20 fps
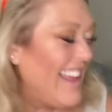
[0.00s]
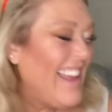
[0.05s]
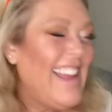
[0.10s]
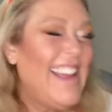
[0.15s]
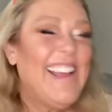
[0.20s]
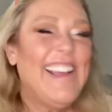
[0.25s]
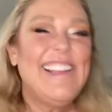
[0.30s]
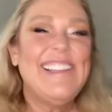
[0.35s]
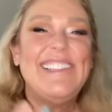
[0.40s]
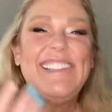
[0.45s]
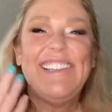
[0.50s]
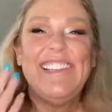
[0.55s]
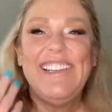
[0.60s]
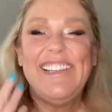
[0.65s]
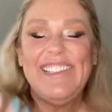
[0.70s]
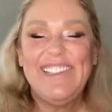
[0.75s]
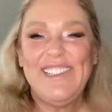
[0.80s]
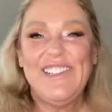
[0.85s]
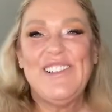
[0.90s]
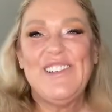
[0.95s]
It's
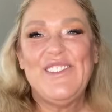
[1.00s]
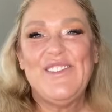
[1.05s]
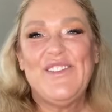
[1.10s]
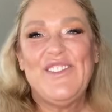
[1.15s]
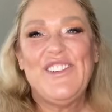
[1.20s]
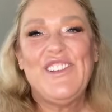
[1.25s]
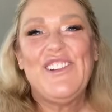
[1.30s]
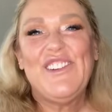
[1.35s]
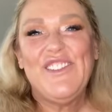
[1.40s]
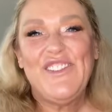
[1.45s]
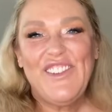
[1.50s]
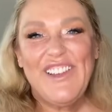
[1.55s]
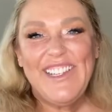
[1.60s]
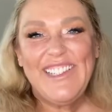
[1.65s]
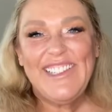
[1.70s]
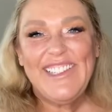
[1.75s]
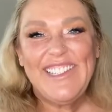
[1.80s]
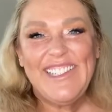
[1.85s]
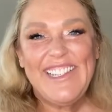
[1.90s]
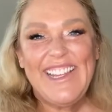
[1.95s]
easier for your
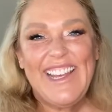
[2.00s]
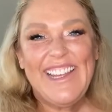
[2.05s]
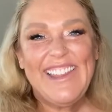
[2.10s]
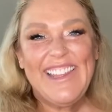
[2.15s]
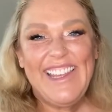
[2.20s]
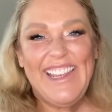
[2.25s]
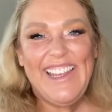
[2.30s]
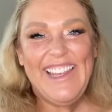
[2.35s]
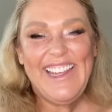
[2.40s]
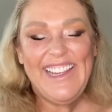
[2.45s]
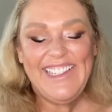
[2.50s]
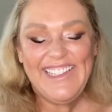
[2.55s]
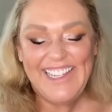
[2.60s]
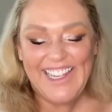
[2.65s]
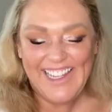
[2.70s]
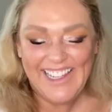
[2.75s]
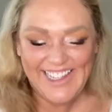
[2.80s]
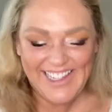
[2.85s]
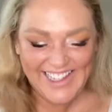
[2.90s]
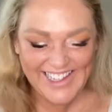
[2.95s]
face to take the heat.
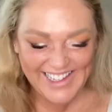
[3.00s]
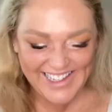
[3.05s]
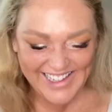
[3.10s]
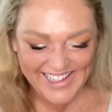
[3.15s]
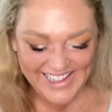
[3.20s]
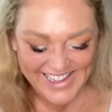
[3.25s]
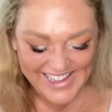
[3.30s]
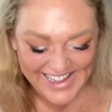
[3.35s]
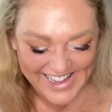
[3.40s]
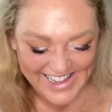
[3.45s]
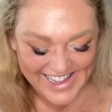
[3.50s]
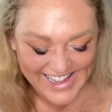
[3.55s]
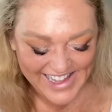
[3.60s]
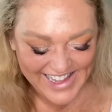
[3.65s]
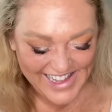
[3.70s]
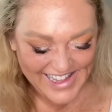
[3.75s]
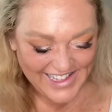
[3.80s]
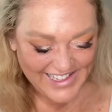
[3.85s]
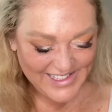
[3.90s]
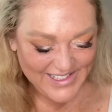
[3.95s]

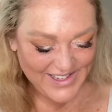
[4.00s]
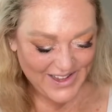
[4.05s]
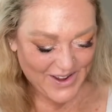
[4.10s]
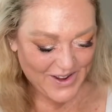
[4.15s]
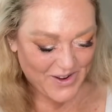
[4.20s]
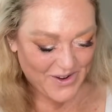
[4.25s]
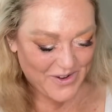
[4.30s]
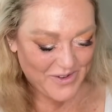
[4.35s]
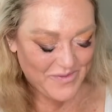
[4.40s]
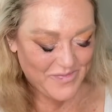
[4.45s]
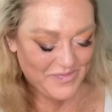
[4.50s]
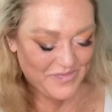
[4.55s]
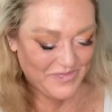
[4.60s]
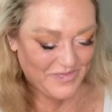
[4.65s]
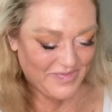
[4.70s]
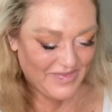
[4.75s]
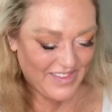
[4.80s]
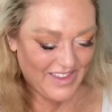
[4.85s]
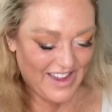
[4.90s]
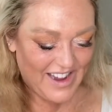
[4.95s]
So,
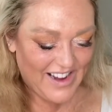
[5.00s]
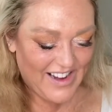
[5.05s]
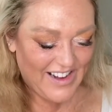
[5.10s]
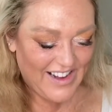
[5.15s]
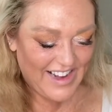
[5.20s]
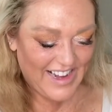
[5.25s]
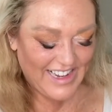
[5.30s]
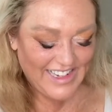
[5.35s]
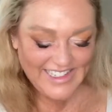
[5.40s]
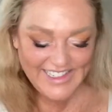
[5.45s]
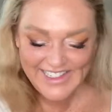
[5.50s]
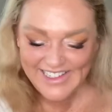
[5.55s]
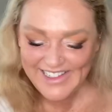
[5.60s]
all right.